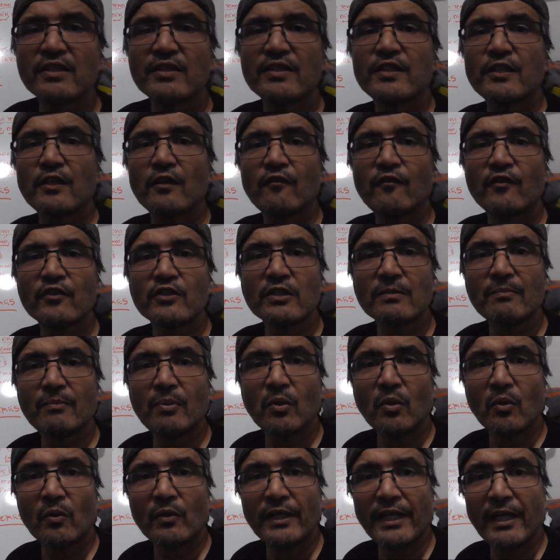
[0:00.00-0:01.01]
yourself a
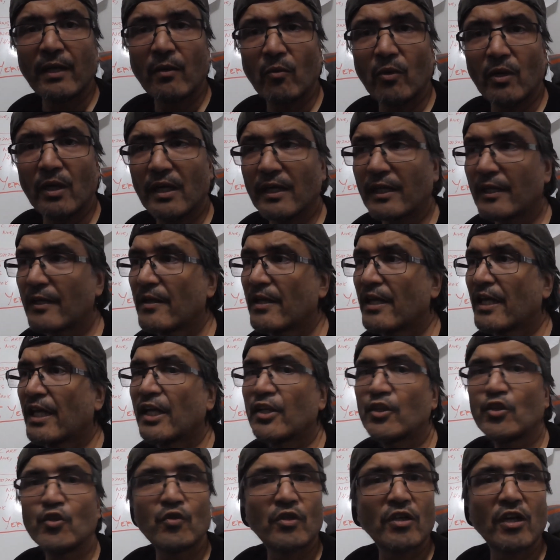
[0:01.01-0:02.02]
support network.
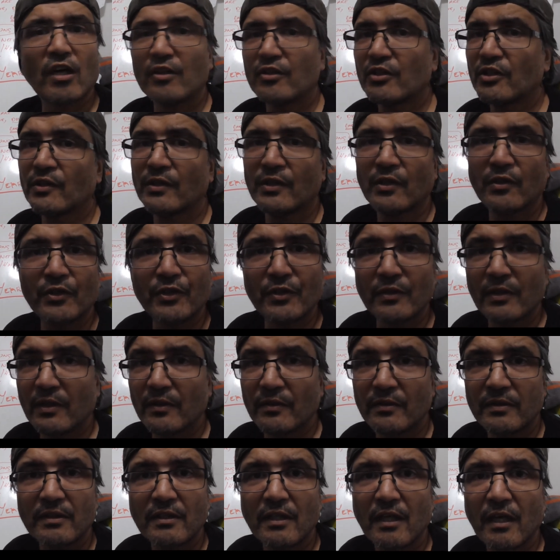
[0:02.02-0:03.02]
You can't do it on your
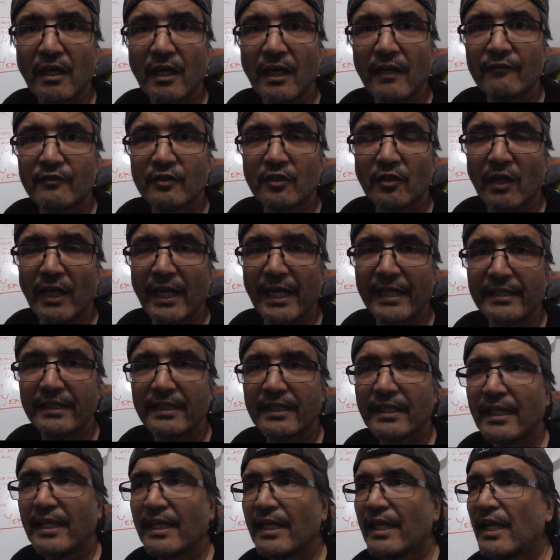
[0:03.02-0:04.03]
own. I've tried.
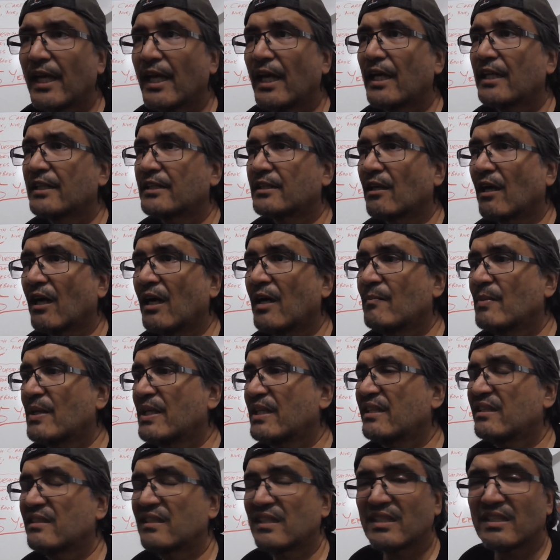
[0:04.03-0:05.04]

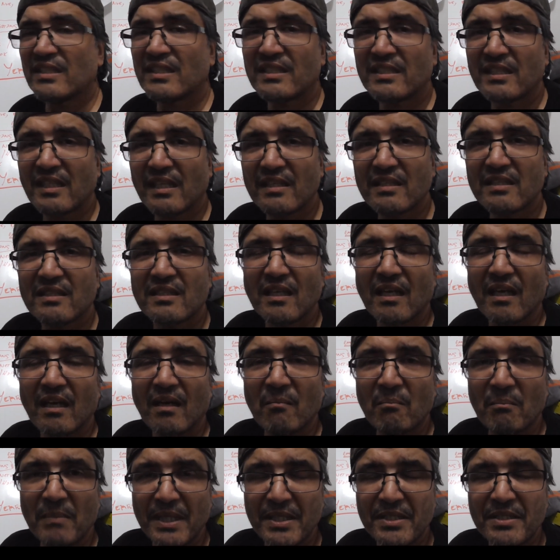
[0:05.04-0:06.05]
Diabetes is such
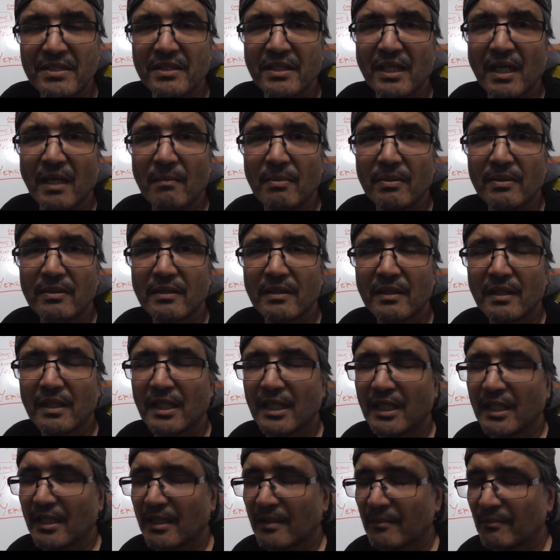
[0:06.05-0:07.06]
a messed up
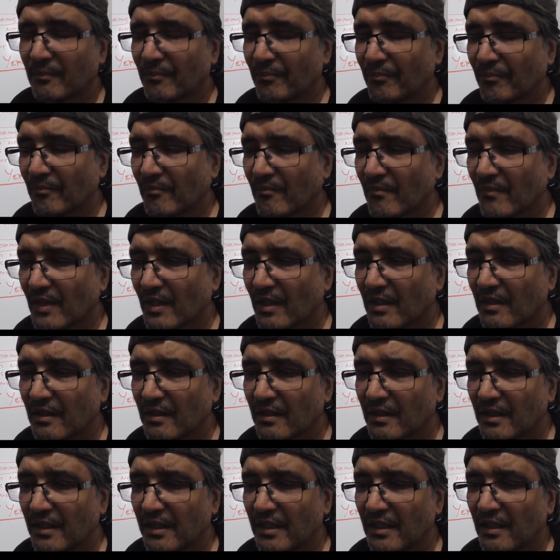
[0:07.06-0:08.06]
um,
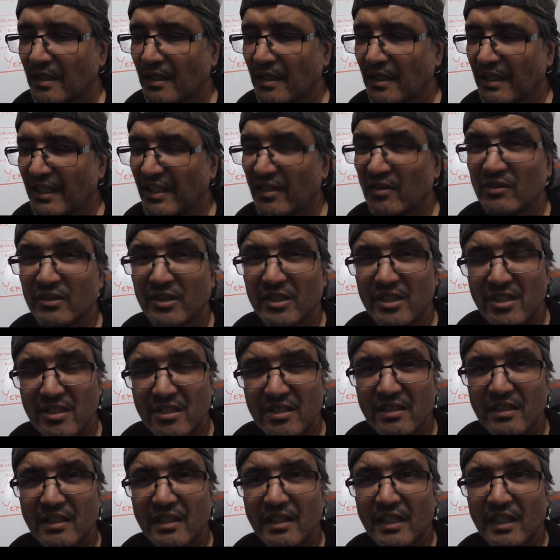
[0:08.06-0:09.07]
uh,
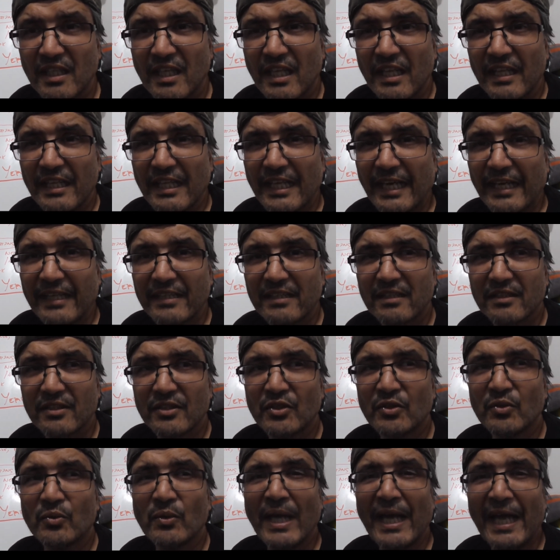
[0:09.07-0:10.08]
illness that
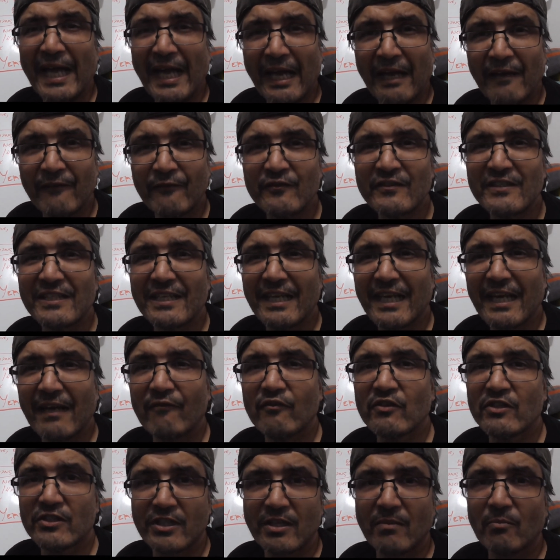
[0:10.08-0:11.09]
you have to
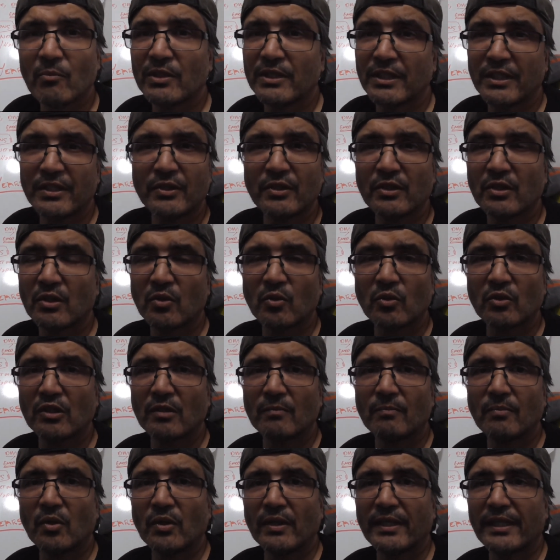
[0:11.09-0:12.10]
have someone in your
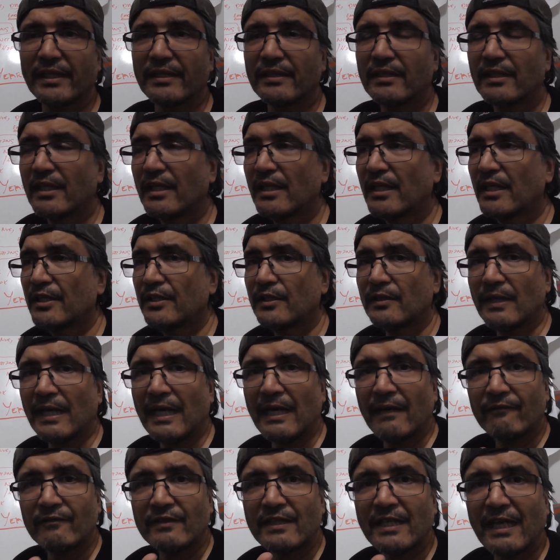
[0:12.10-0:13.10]
corner pocket you
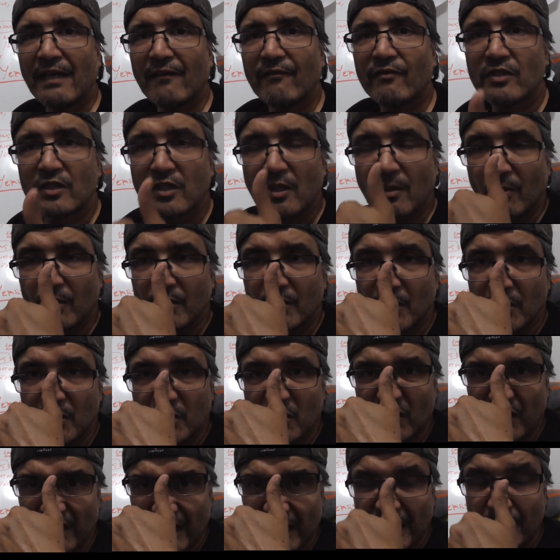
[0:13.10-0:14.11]
have to have someone who's
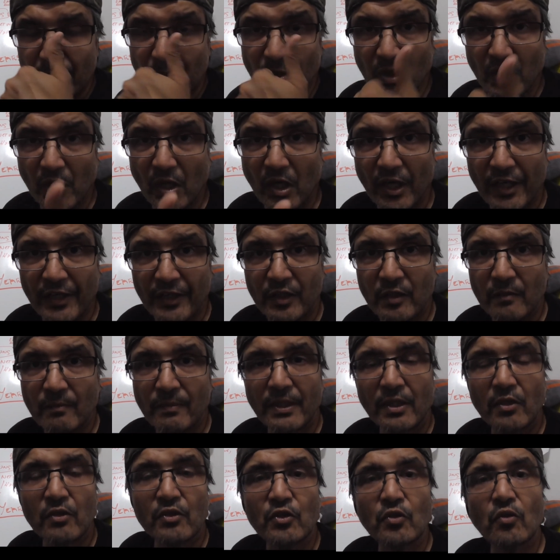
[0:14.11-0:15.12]
going to keep an eye on you
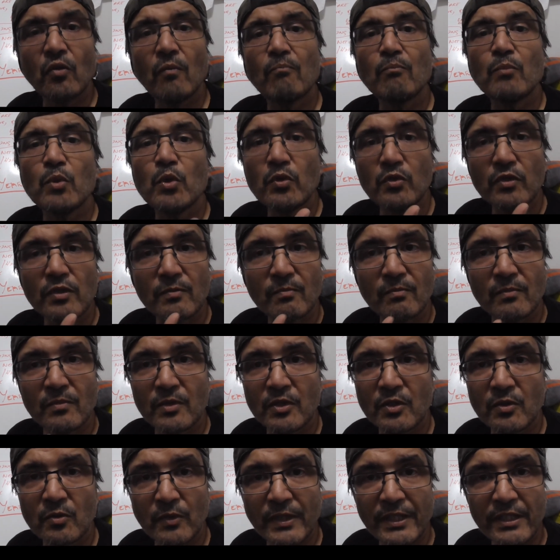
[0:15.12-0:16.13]
because your mood
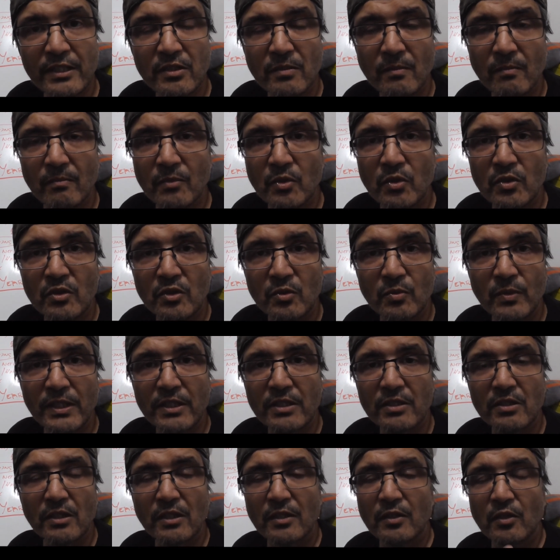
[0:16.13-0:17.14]
swings, mood
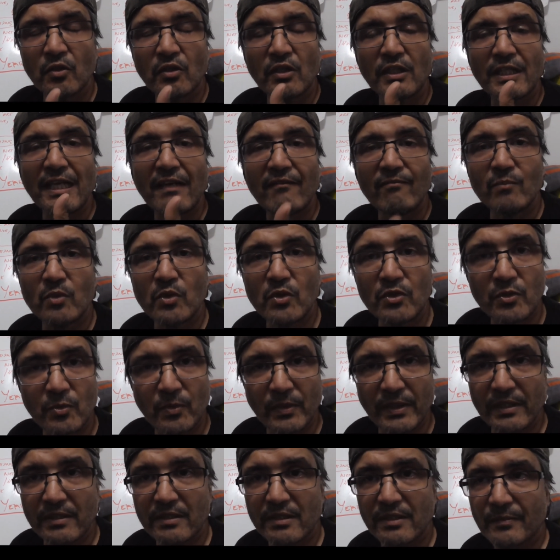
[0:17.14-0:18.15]
swings, you're going to have mood
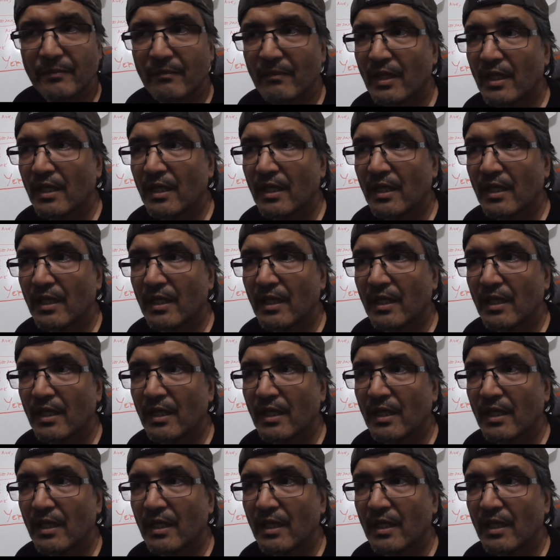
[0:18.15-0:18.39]
swings.